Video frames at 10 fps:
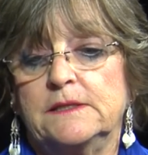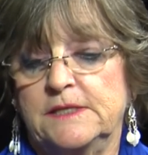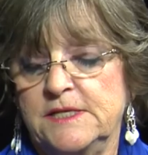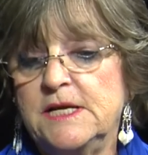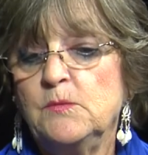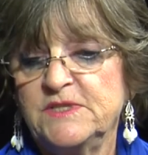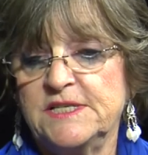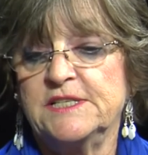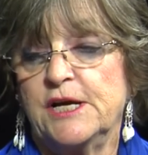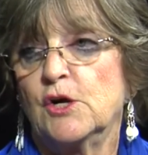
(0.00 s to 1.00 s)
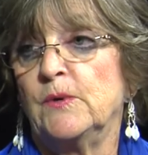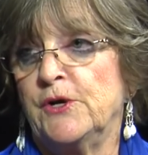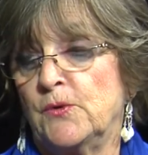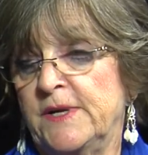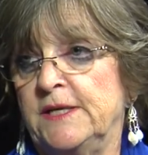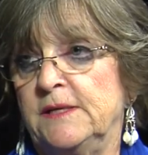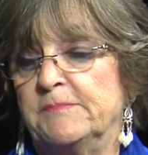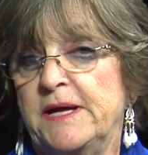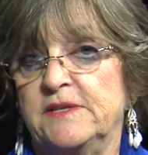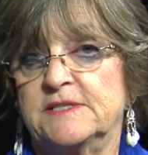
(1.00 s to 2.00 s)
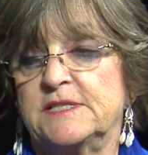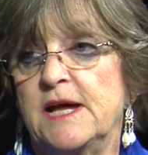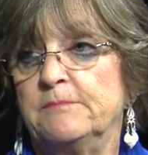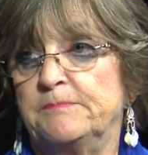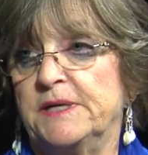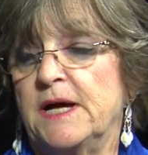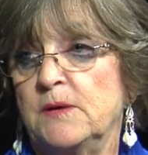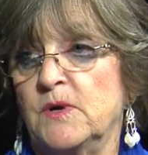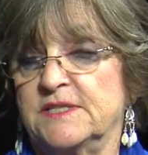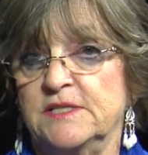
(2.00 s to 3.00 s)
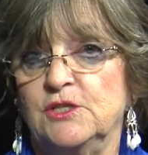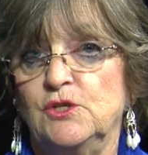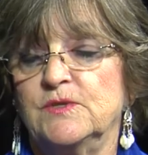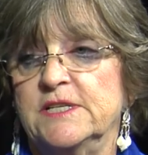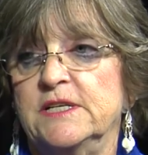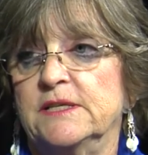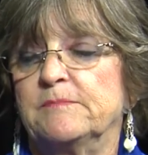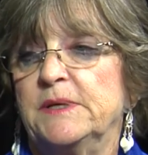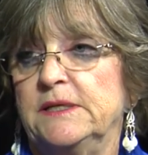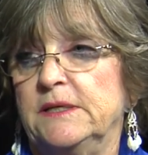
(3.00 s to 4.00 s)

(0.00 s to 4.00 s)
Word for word: then he was into heroin already by this time, but I wasn't using it but